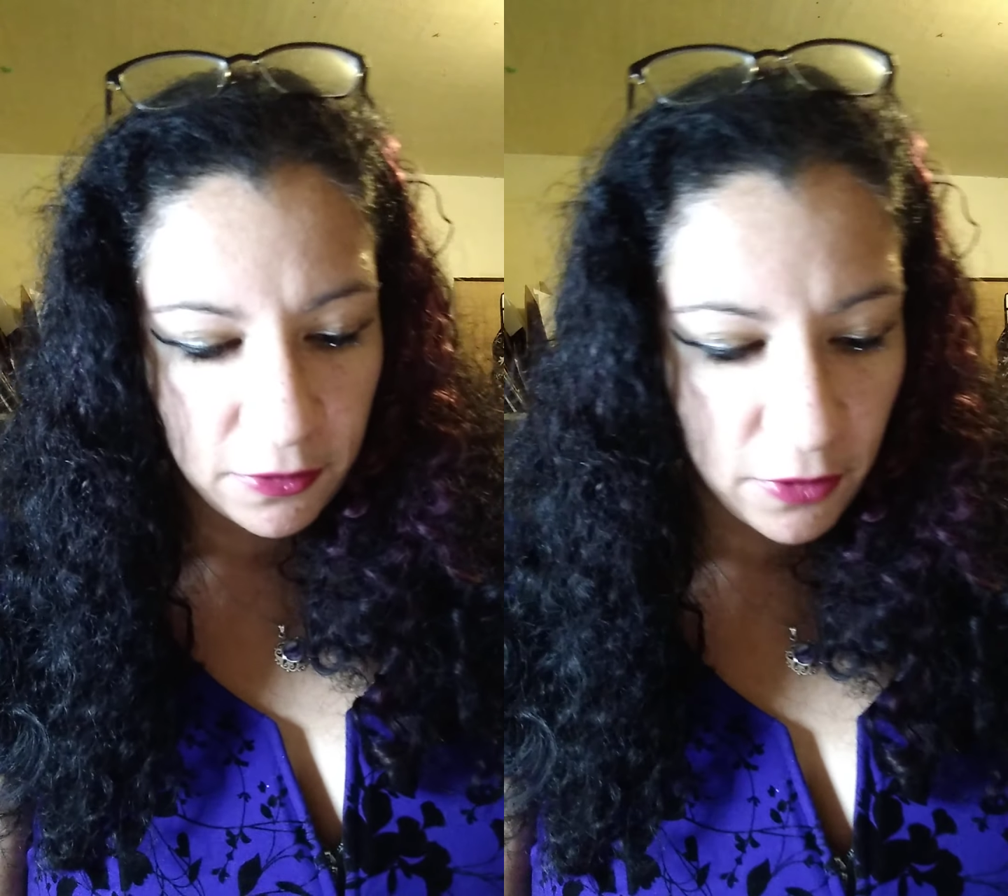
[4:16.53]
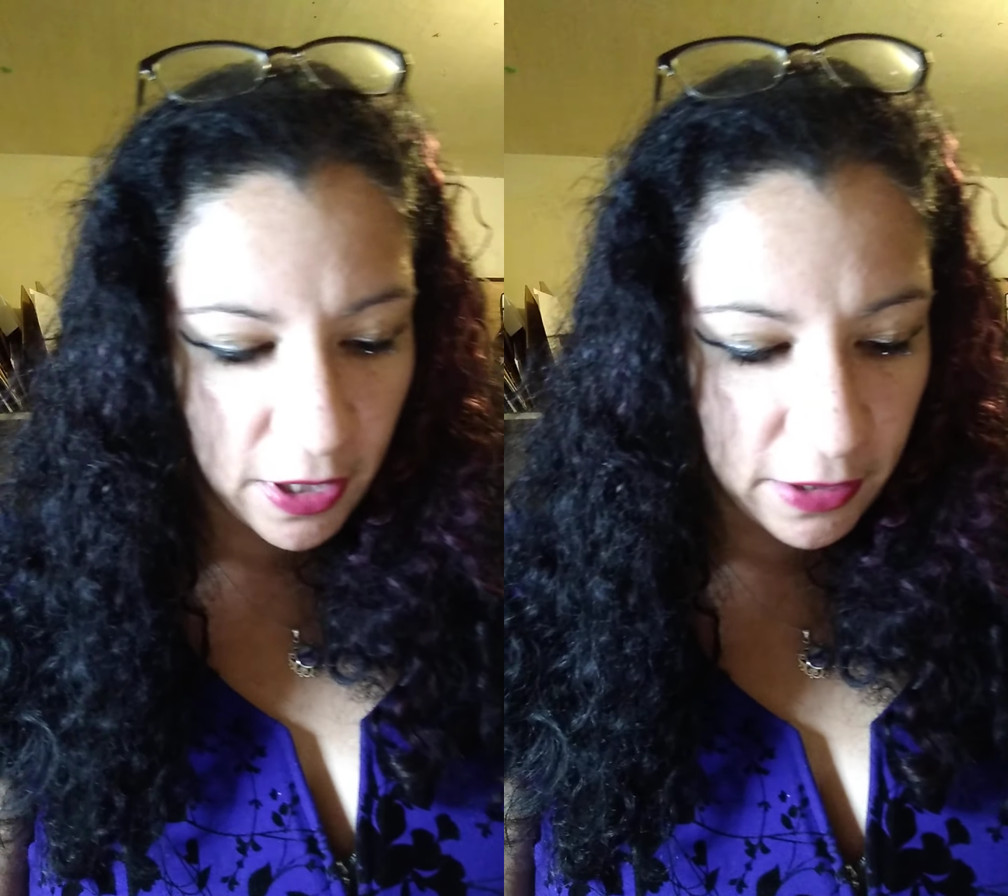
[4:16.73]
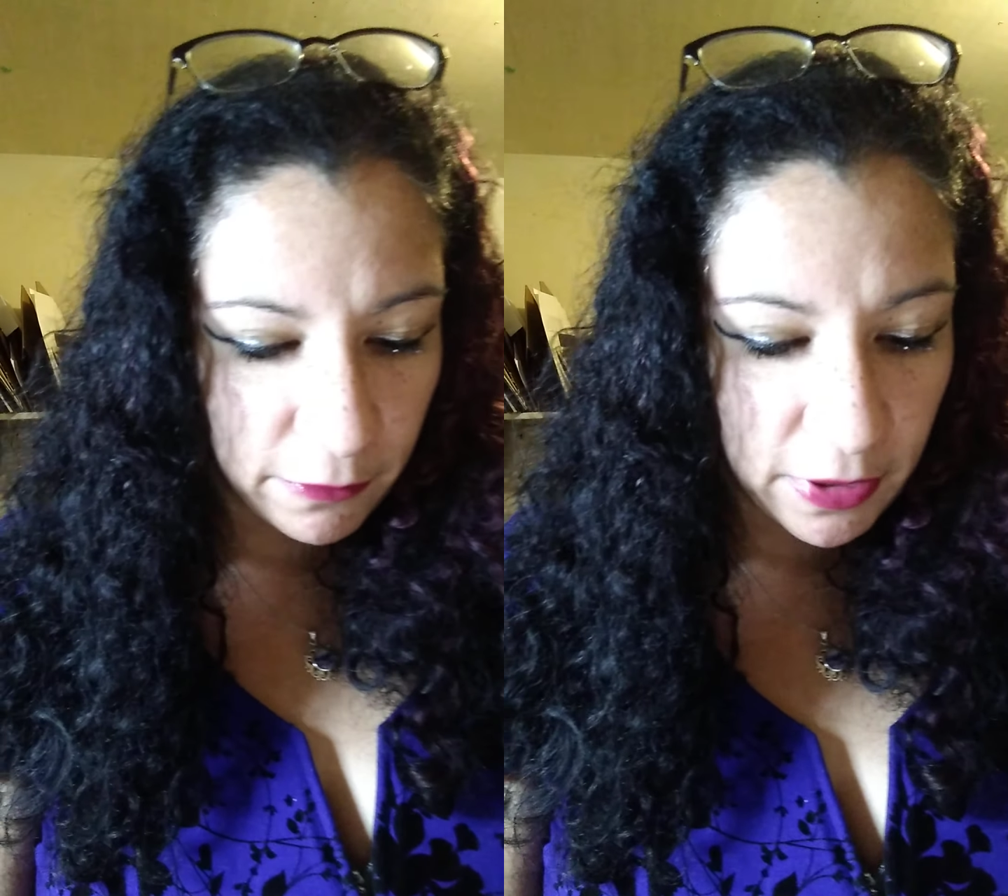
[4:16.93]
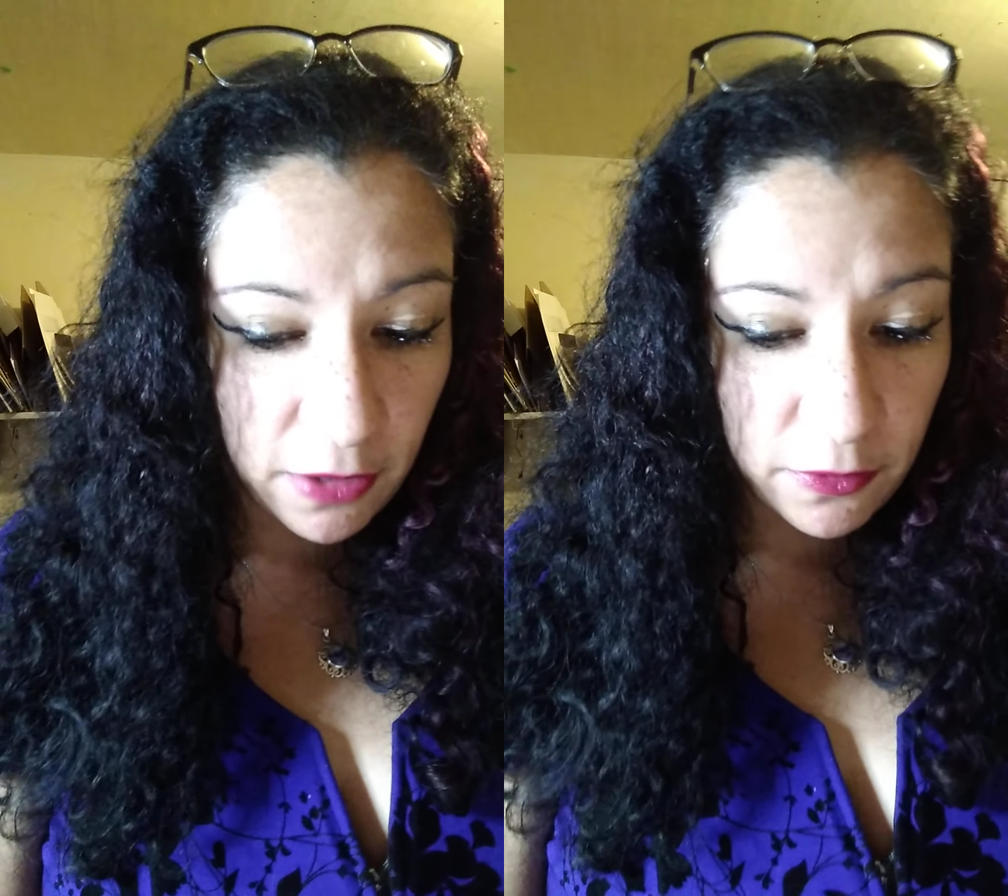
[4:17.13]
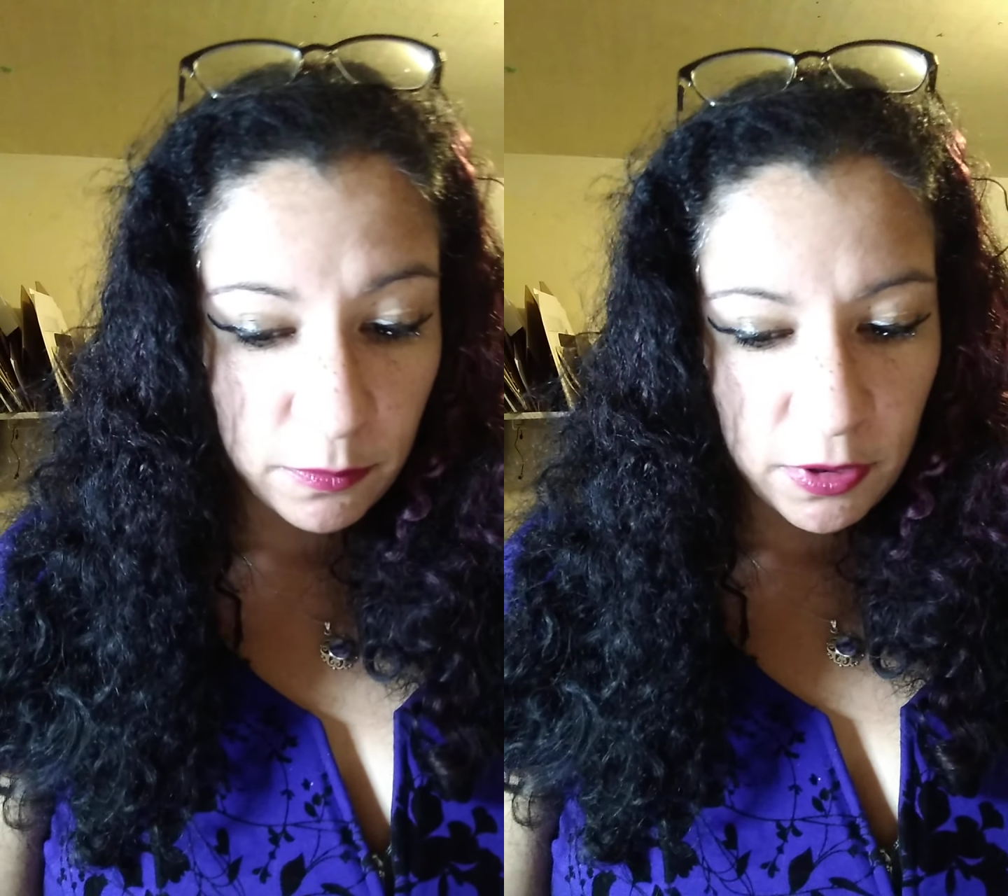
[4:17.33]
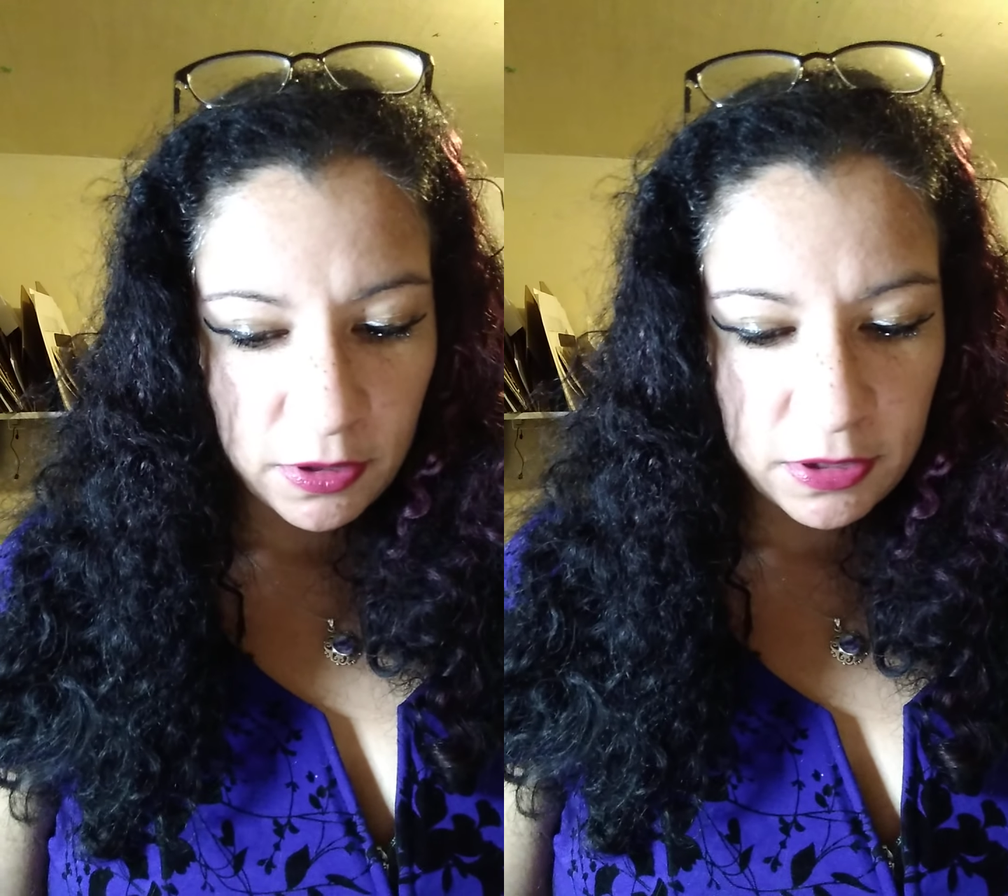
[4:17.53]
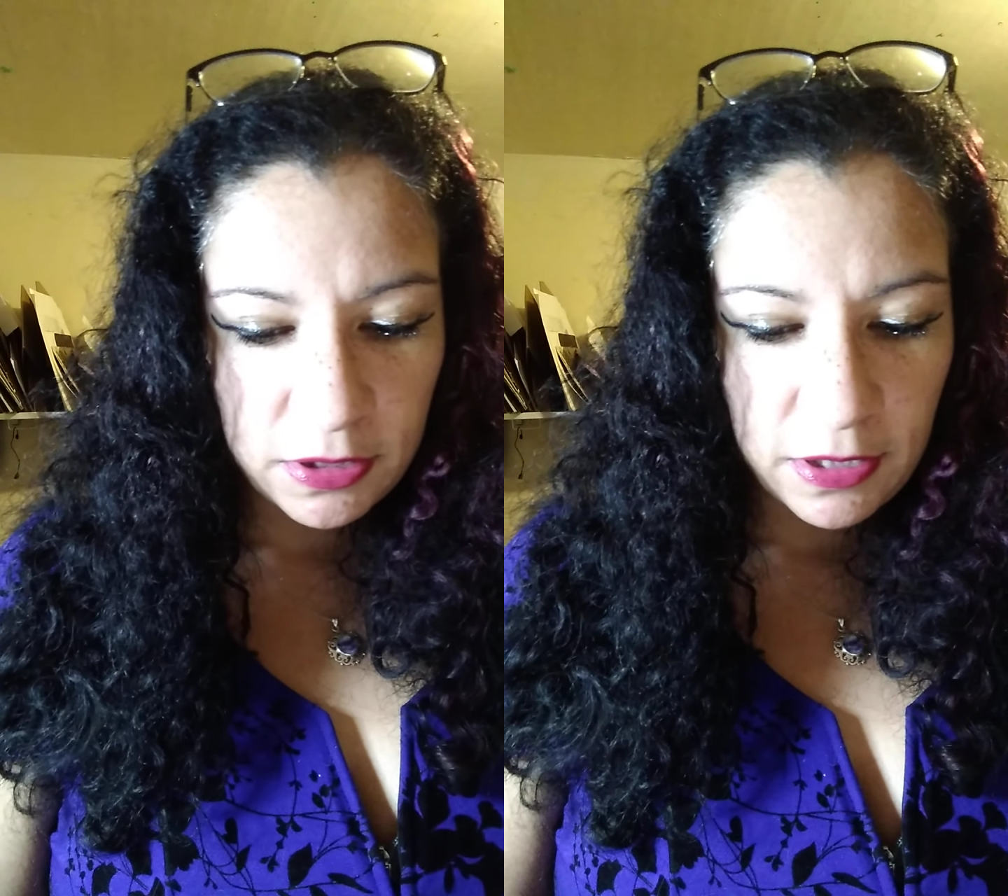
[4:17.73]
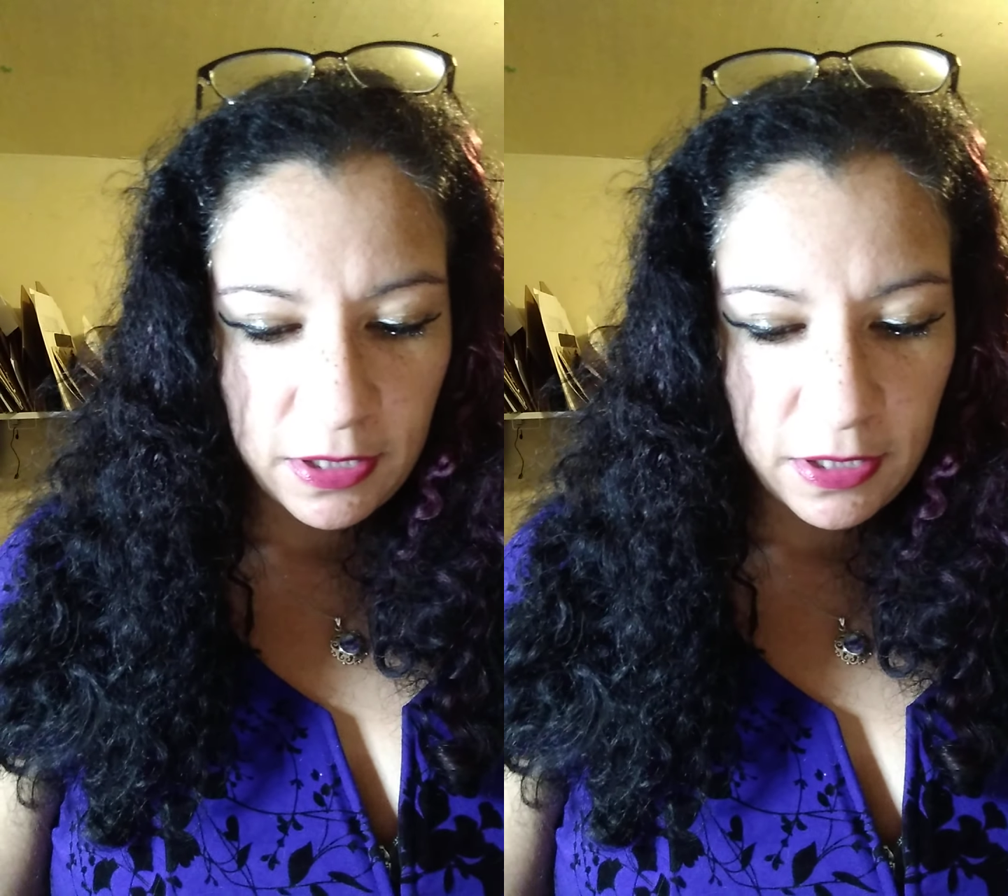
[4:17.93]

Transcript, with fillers: trying to read other books